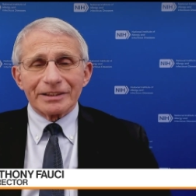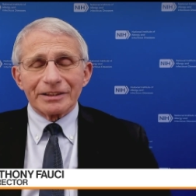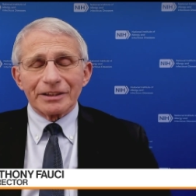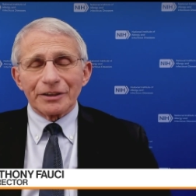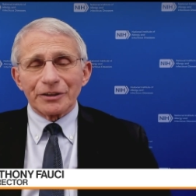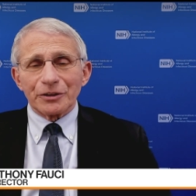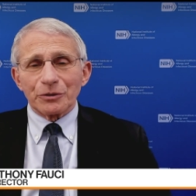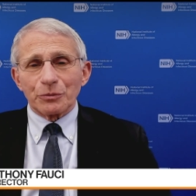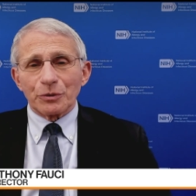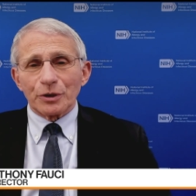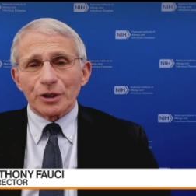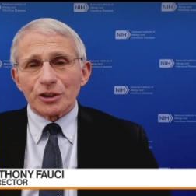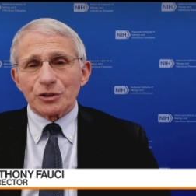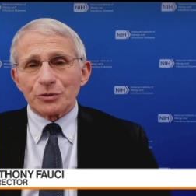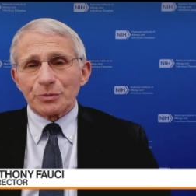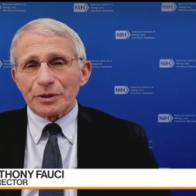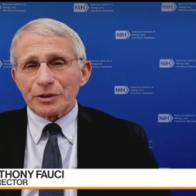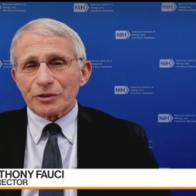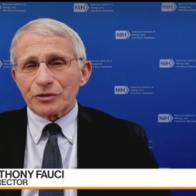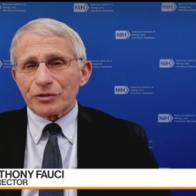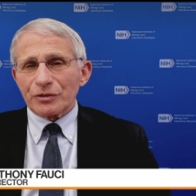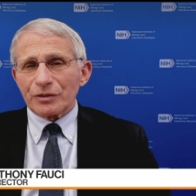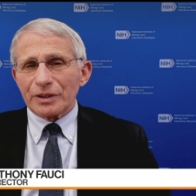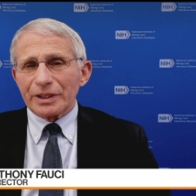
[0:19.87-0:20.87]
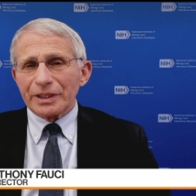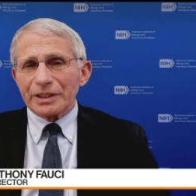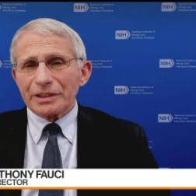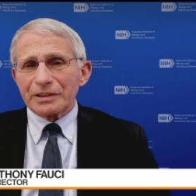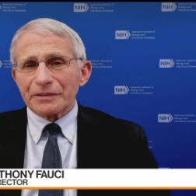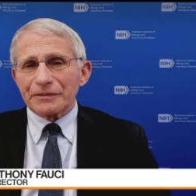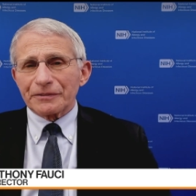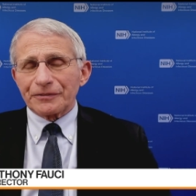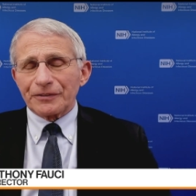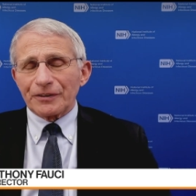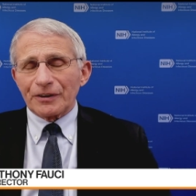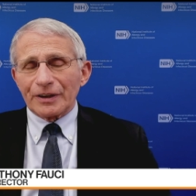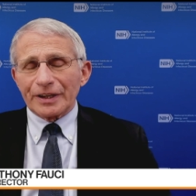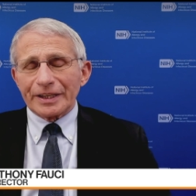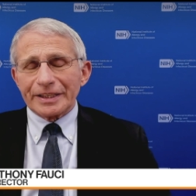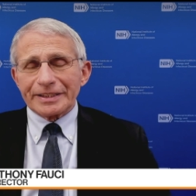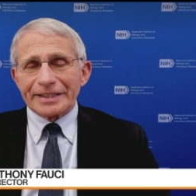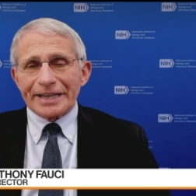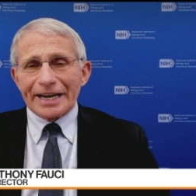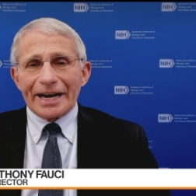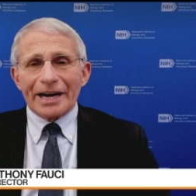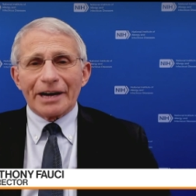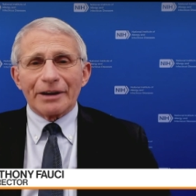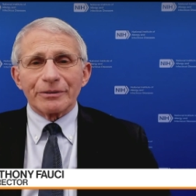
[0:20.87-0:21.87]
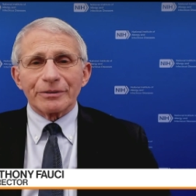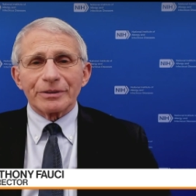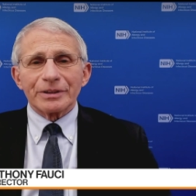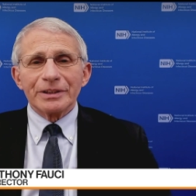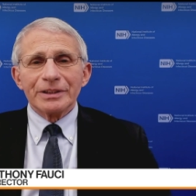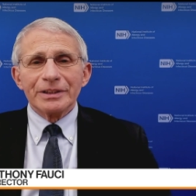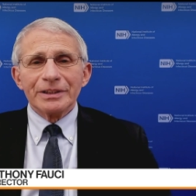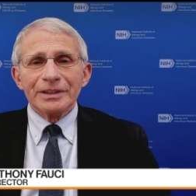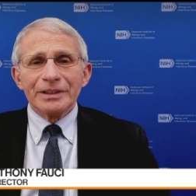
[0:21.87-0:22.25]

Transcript: In other words, we're trying to find out